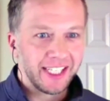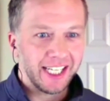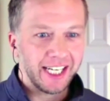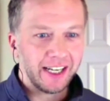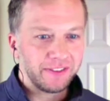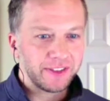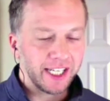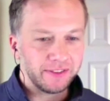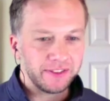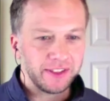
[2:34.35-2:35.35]
And I've
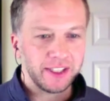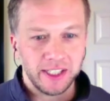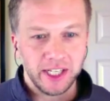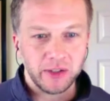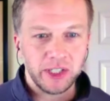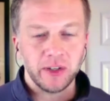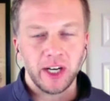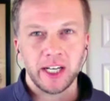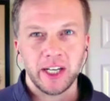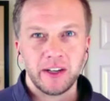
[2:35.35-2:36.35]
kind of known you
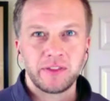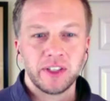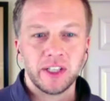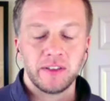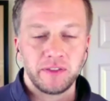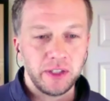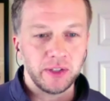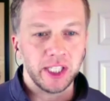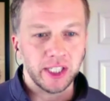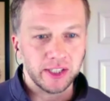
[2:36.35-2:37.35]
on and off for a few
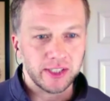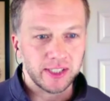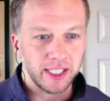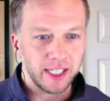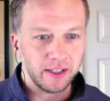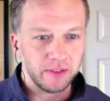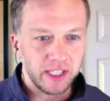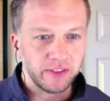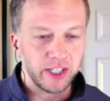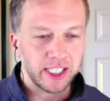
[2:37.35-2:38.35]
years. We've
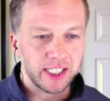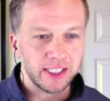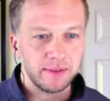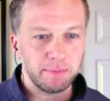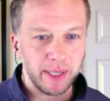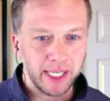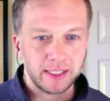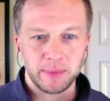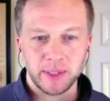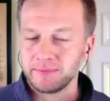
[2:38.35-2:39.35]
never actually
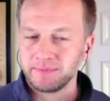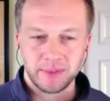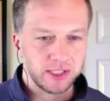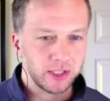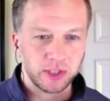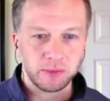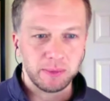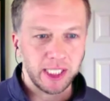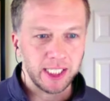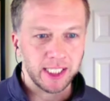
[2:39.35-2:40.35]
met, but social
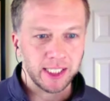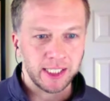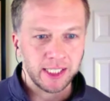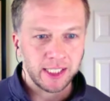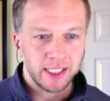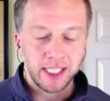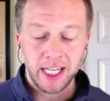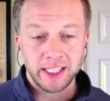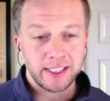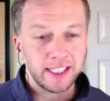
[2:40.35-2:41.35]
media.
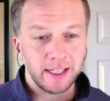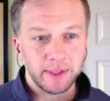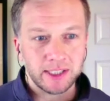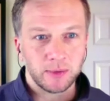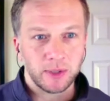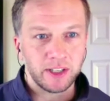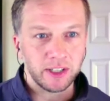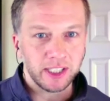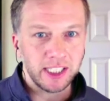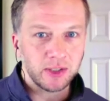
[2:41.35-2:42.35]
Kelly Samus is one of our
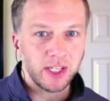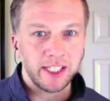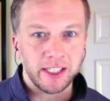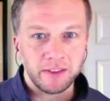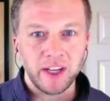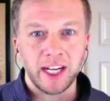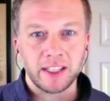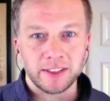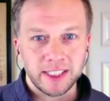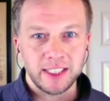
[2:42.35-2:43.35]
lead dry needling
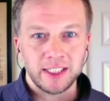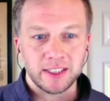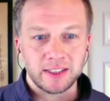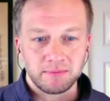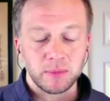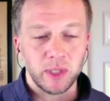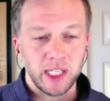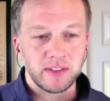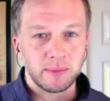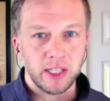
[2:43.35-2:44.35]
faculty, just
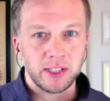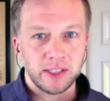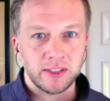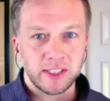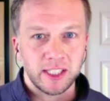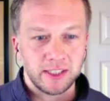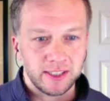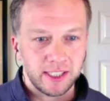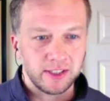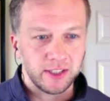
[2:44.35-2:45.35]
raves about you,
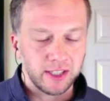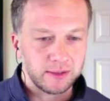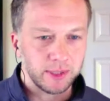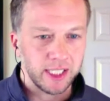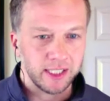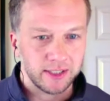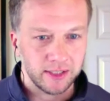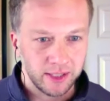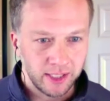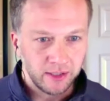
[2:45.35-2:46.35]
says you're an awesome guy.
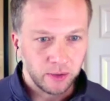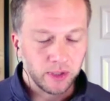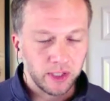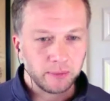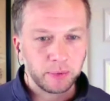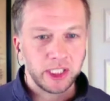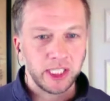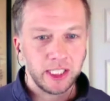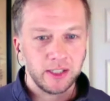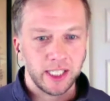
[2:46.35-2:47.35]
So really
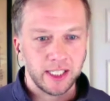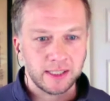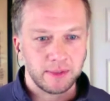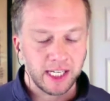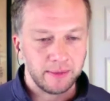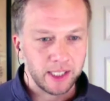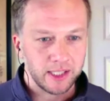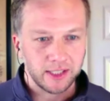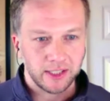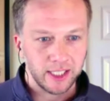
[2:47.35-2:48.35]
appreciate you taking some time out of
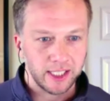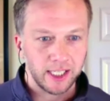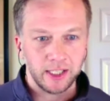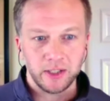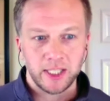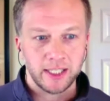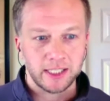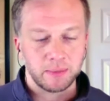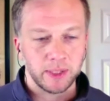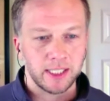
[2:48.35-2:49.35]
the clinic. I know you kind of
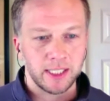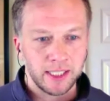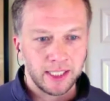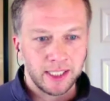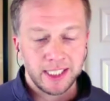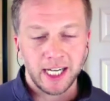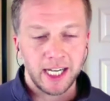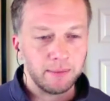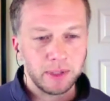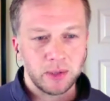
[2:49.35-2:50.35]
split
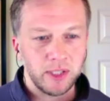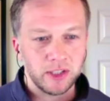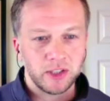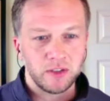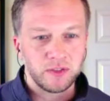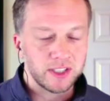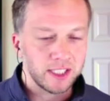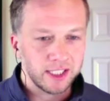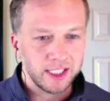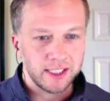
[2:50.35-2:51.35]
time between your two
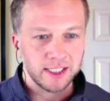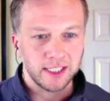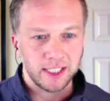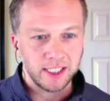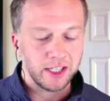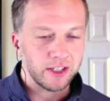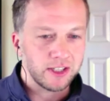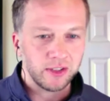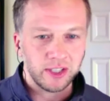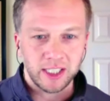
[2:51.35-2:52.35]
facilities in
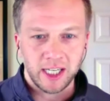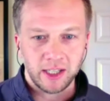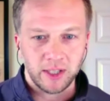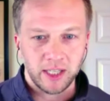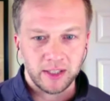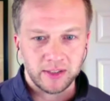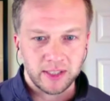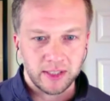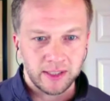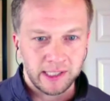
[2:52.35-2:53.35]
Arizona and Colorado.
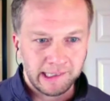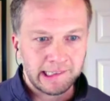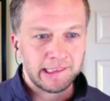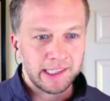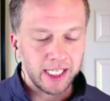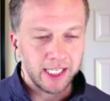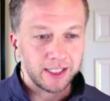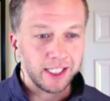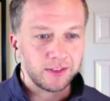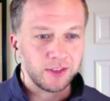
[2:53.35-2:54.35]
So
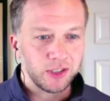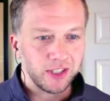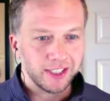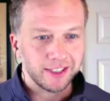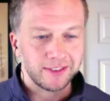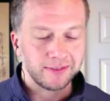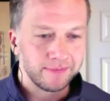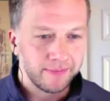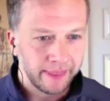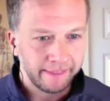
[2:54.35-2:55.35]
thanks for joining us.
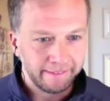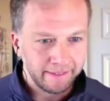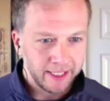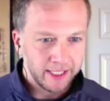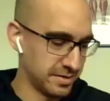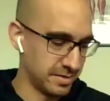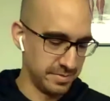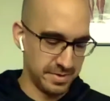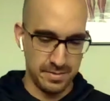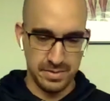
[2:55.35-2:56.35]
Yeah,
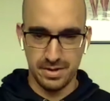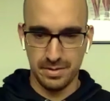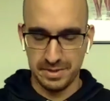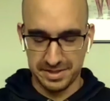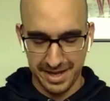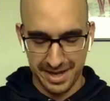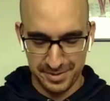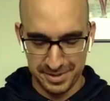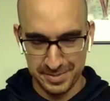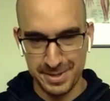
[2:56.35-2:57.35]
awesome. I'm
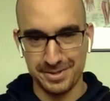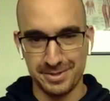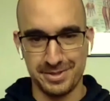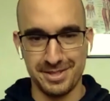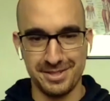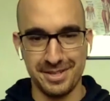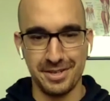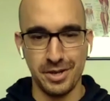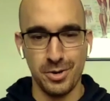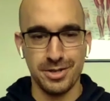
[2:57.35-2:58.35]
excited for this, man. Let's
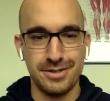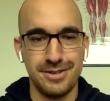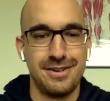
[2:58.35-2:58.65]
get it going.